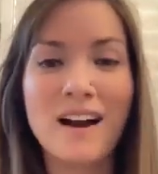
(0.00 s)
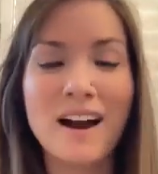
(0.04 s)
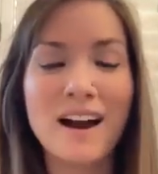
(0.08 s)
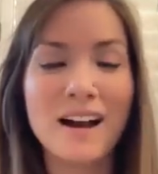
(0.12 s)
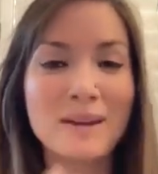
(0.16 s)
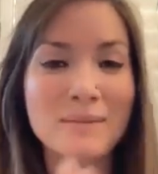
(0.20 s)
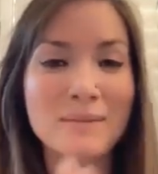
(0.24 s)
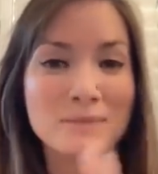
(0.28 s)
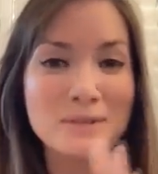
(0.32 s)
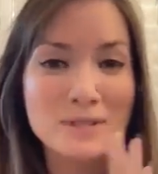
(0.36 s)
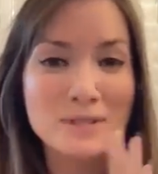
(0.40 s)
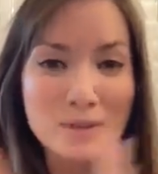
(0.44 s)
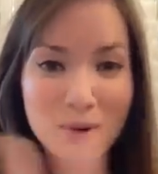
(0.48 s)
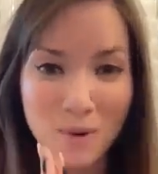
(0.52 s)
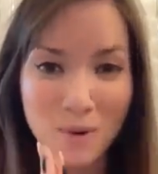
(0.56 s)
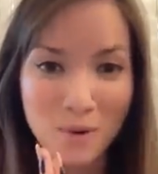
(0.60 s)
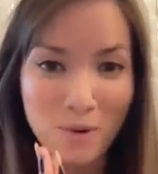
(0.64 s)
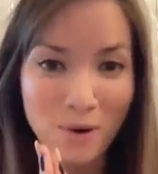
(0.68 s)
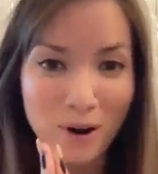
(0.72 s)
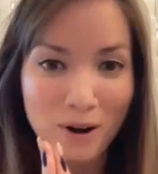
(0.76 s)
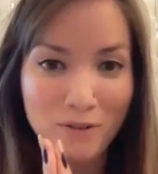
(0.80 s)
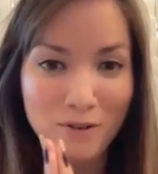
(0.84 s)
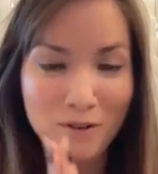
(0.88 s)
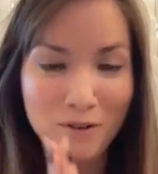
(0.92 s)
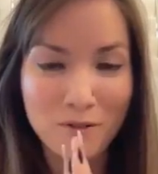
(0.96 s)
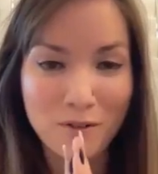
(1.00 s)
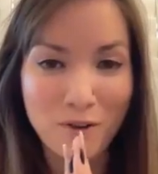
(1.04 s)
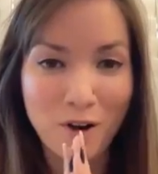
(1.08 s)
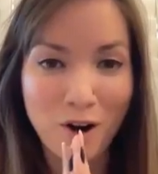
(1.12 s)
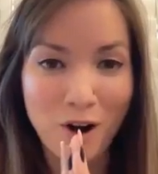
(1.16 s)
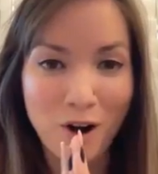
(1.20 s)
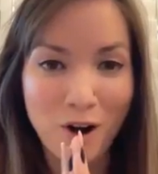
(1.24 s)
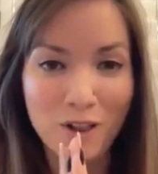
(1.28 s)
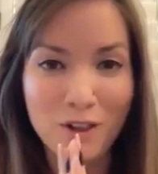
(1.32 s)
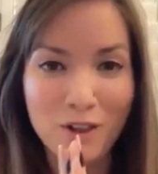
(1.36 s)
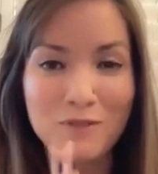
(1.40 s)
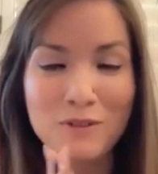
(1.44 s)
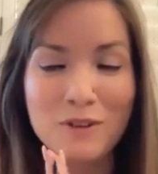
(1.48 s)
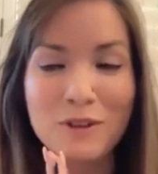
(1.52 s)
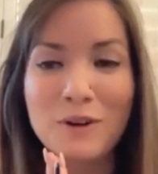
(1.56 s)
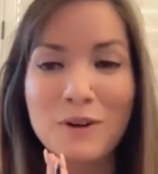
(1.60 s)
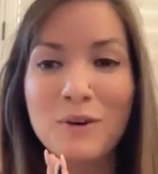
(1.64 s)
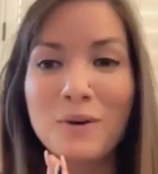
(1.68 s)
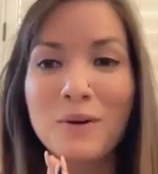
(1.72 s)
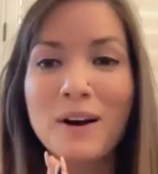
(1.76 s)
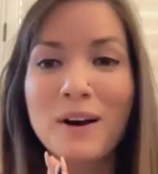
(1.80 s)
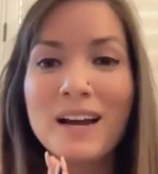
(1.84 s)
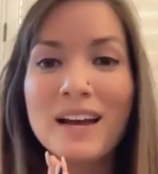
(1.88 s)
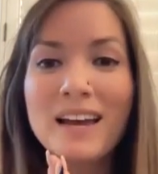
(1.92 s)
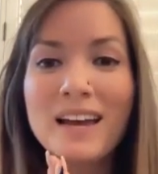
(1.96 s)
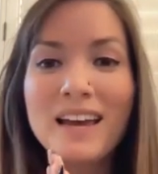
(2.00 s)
I am so grateful for all of you.